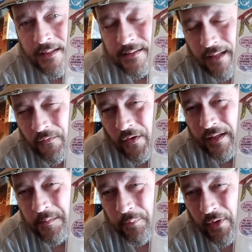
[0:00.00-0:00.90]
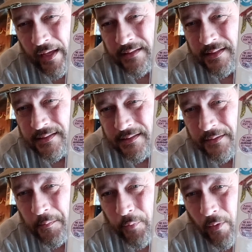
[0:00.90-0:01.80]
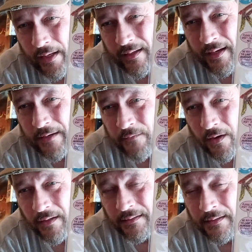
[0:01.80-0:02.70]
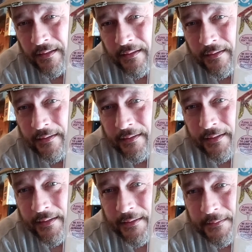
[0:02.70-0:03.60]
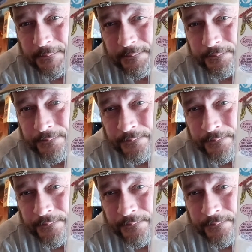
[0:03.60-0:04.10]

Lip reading: not very complex. It's to the point kind of art. Um,